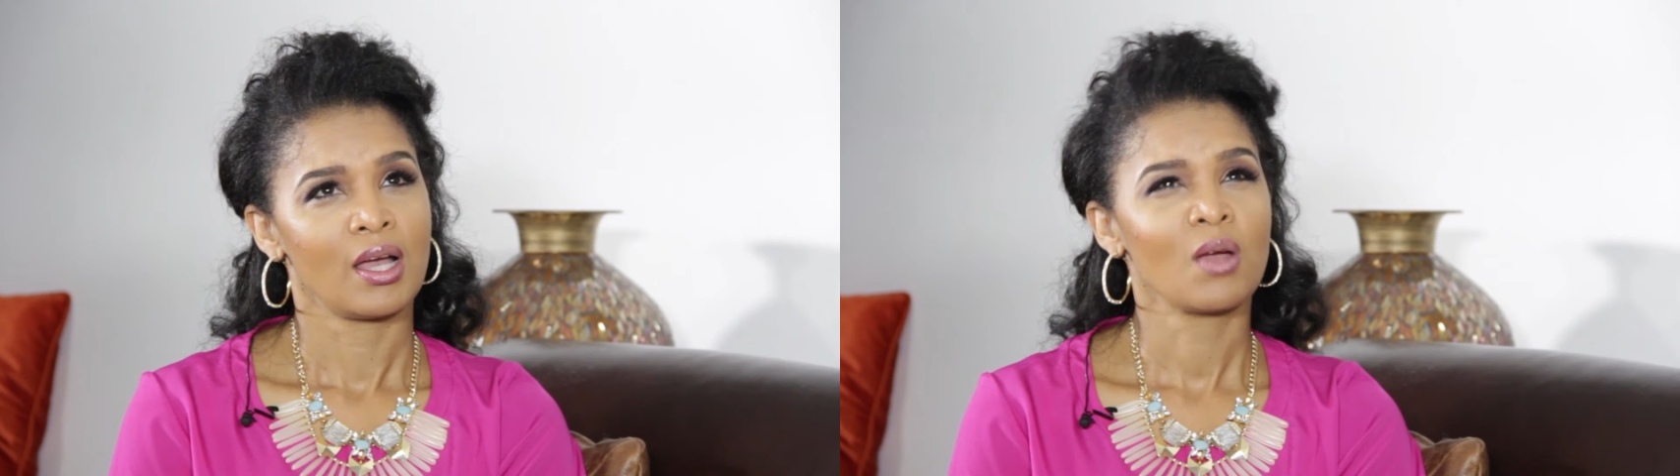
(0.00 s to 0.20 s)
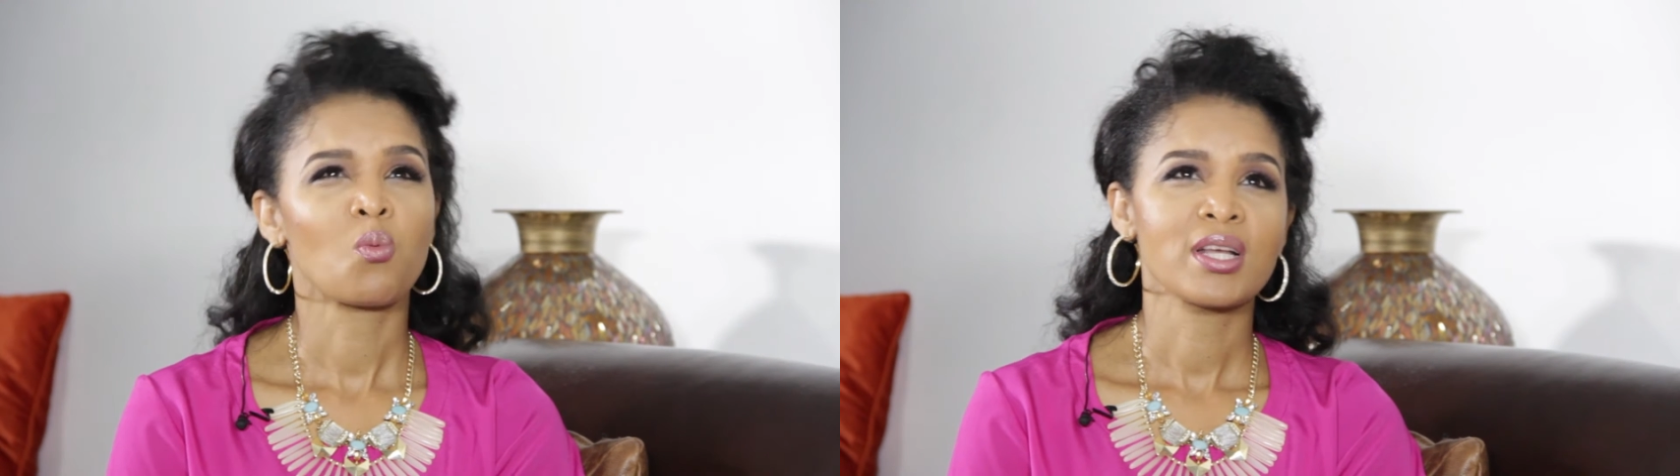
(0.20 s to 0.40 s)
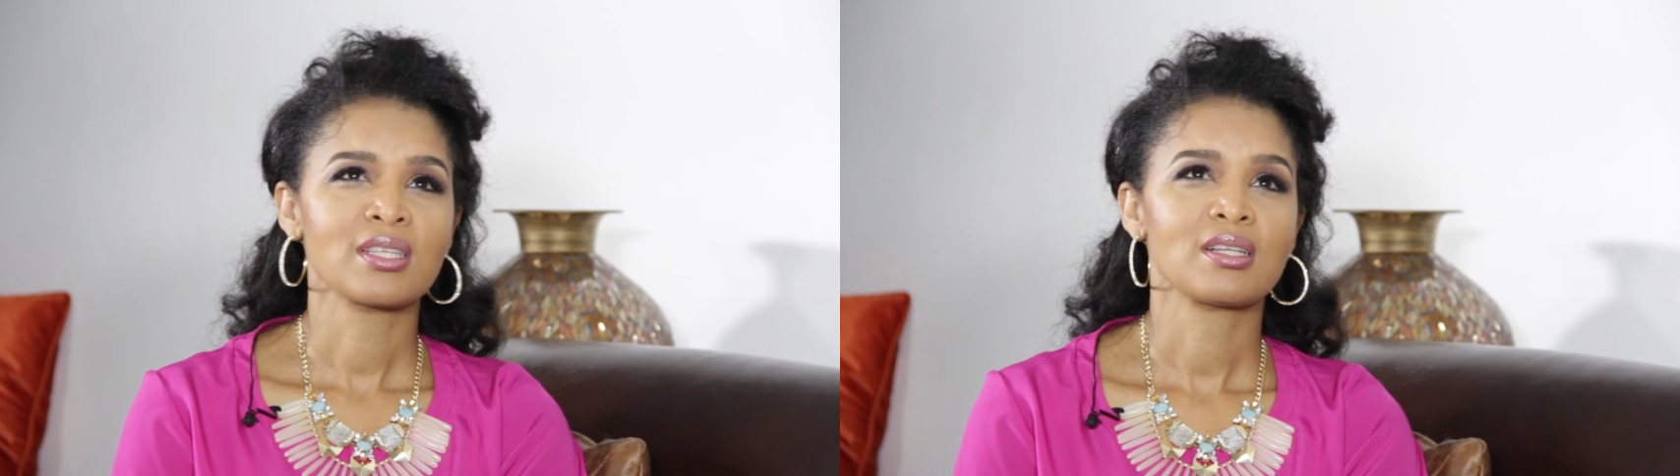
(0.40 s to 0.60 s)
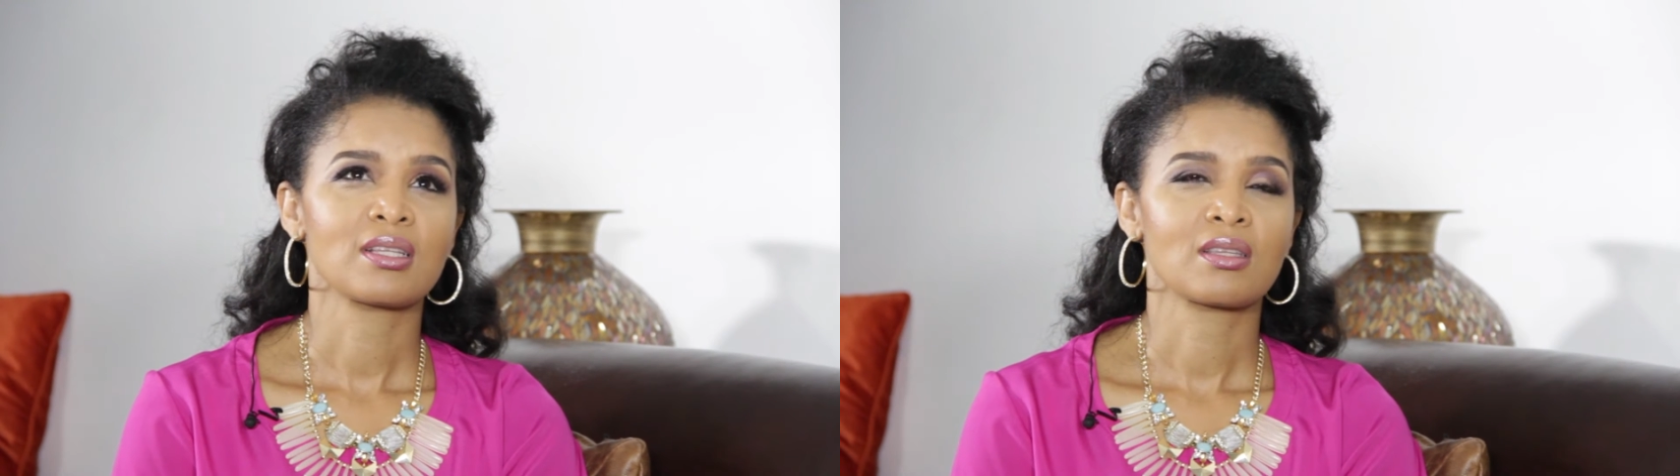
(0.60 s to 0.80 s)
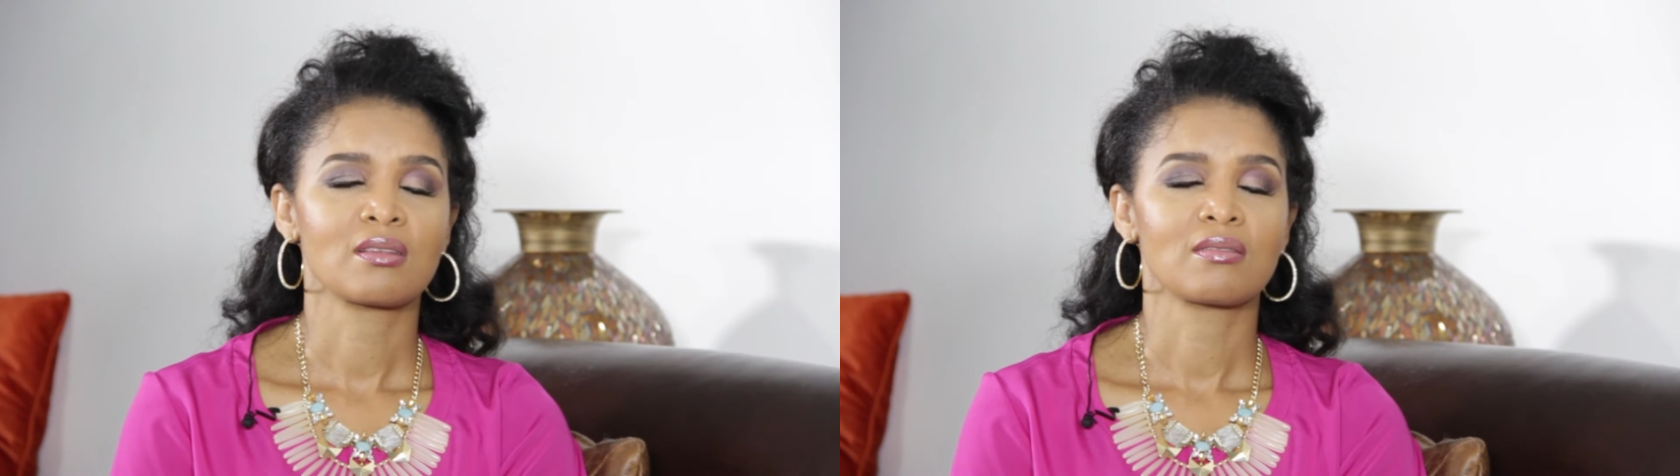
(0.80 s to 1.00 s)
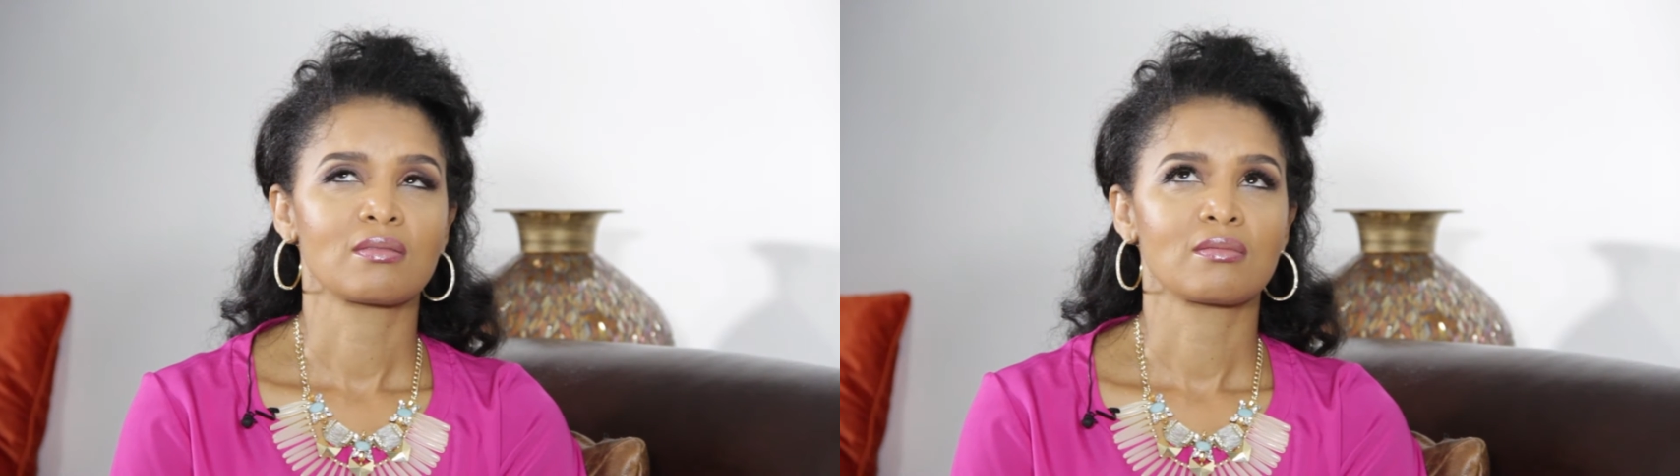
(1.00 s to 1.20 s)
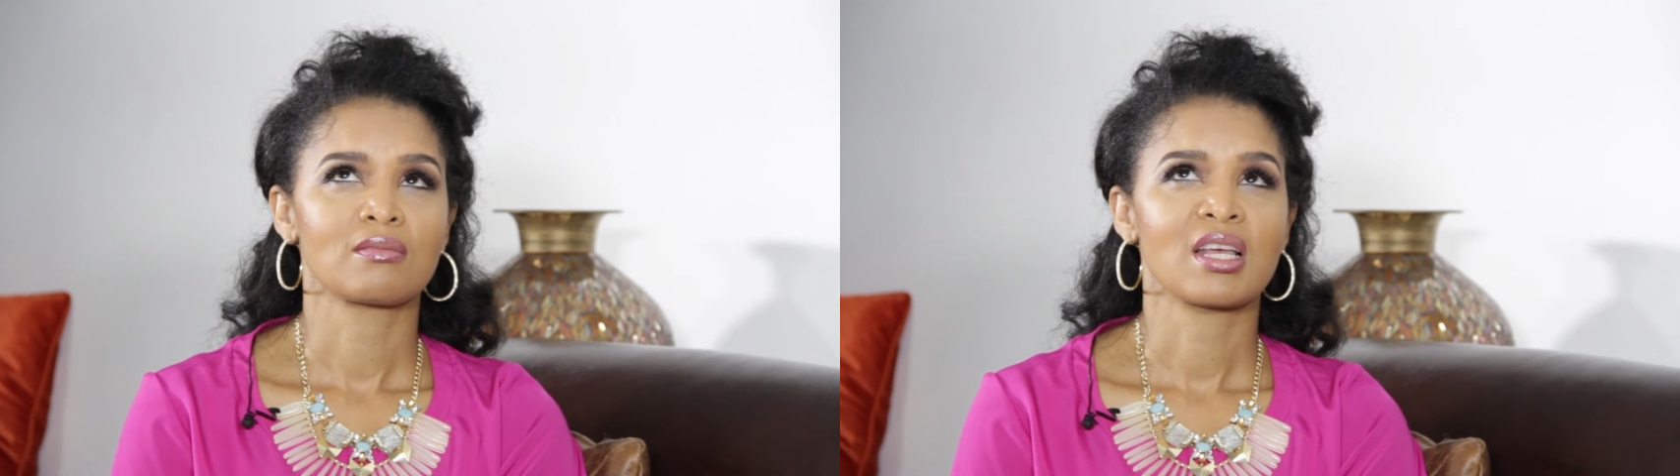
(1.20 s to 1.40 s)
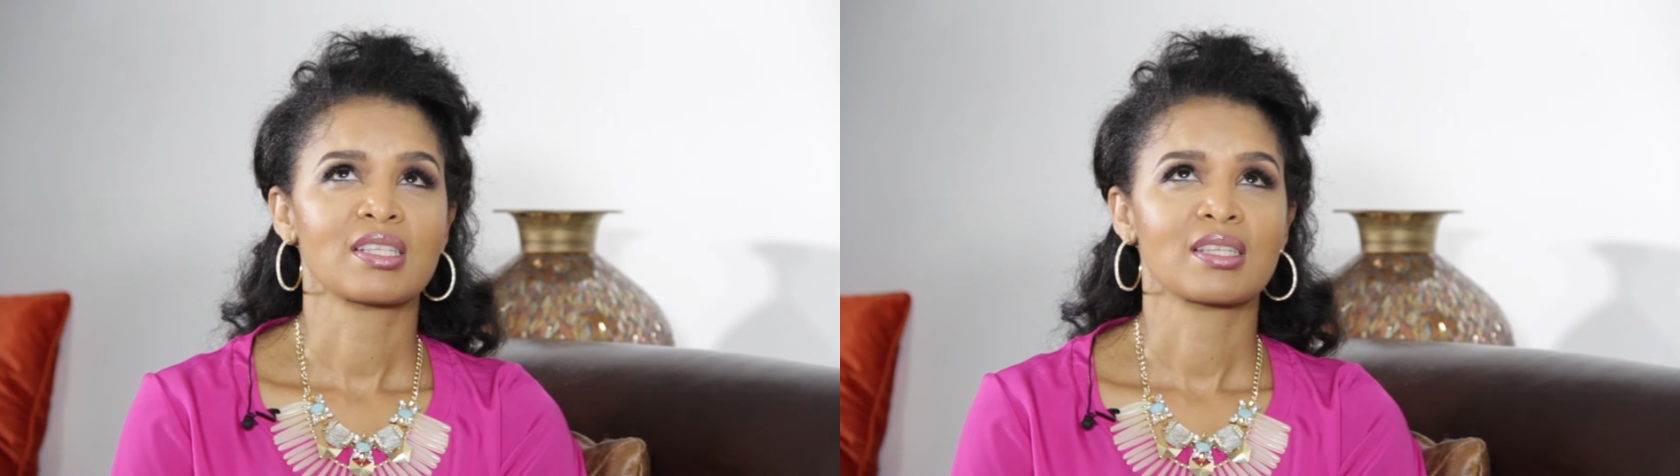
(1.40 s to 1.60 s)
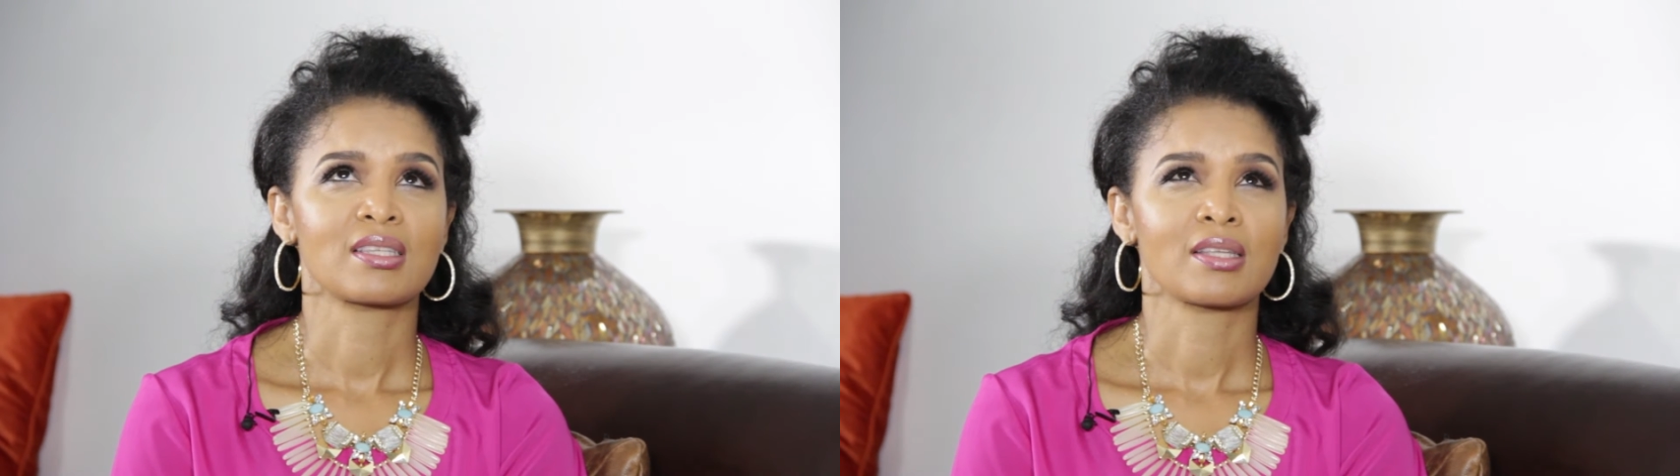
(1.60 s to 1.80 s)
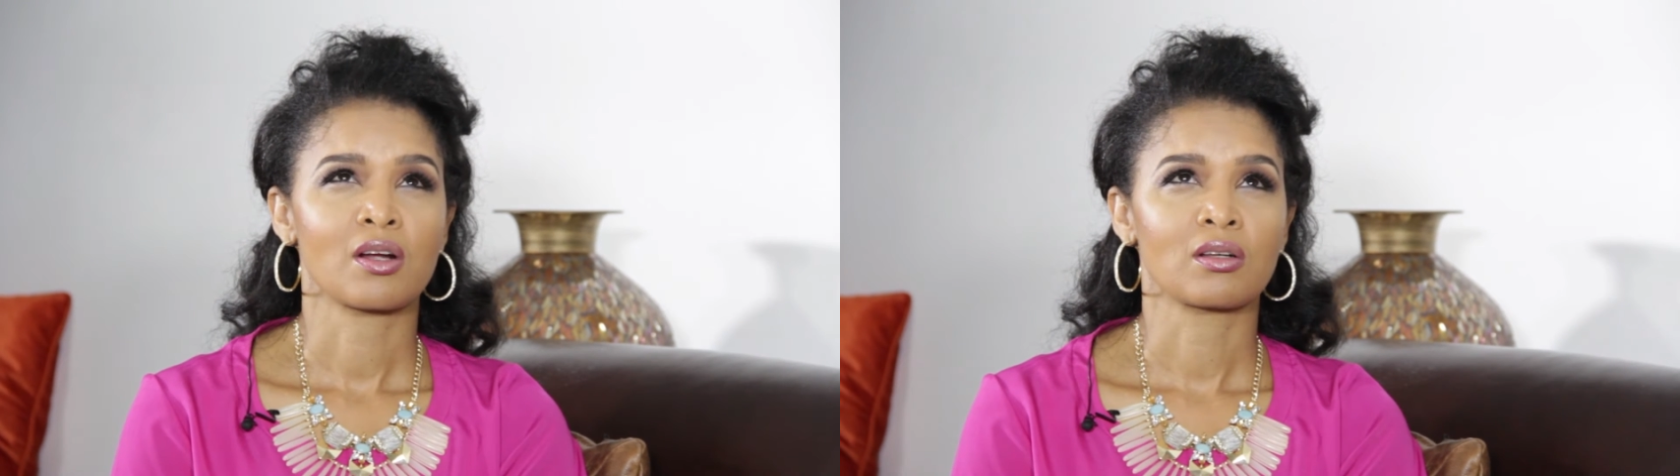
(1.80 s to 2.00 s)
It wasn't
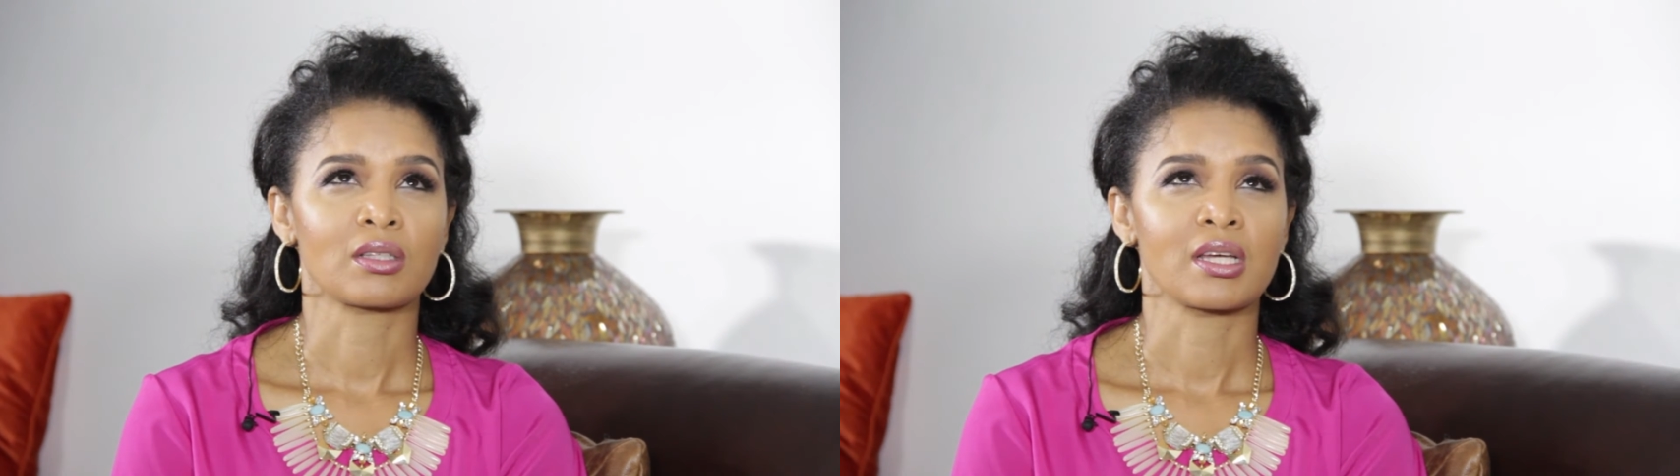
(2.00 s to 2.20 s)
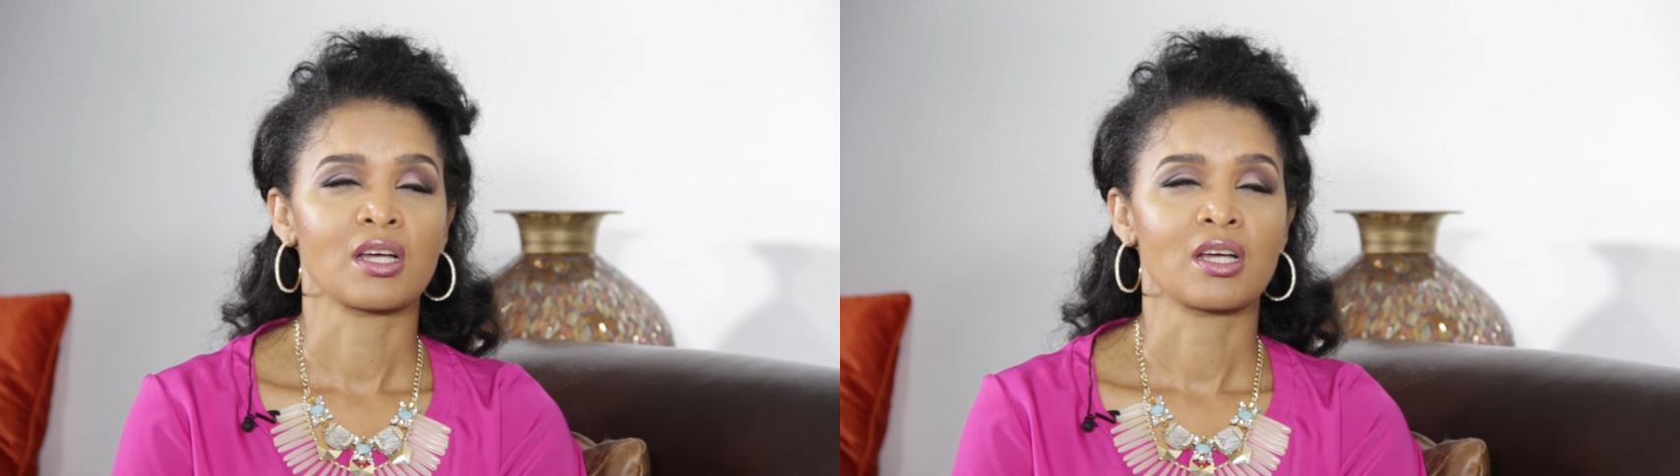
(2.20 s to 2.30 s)
necessarily